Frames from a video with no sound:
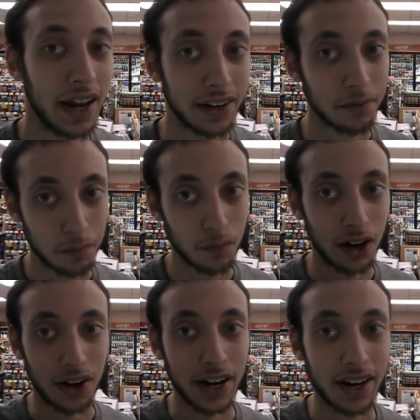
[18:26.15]
And,
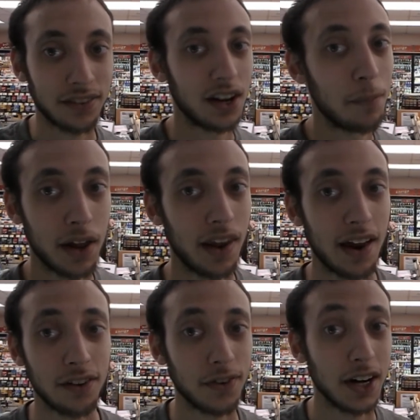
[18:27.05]
like I said, my
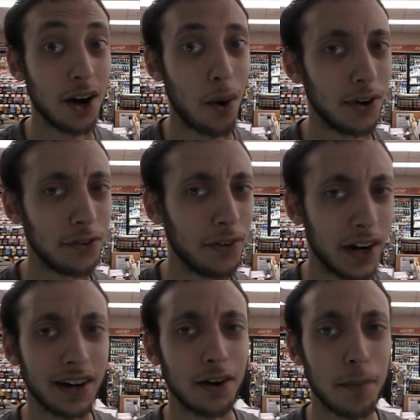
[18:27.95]
last video was
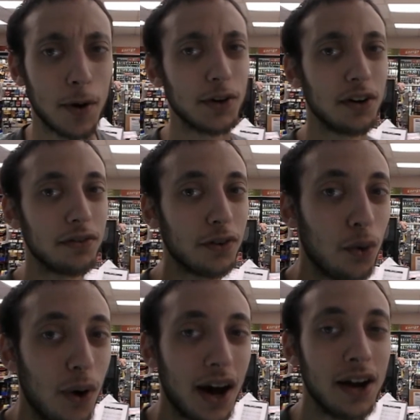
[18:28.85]
fighting pneumonia
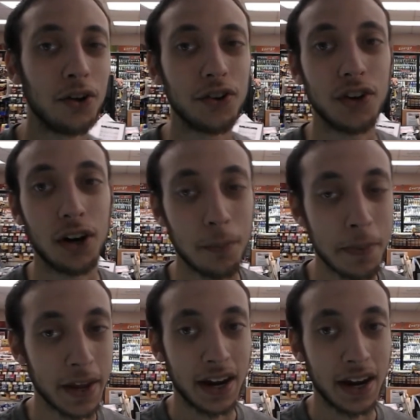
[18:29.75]
for a while, so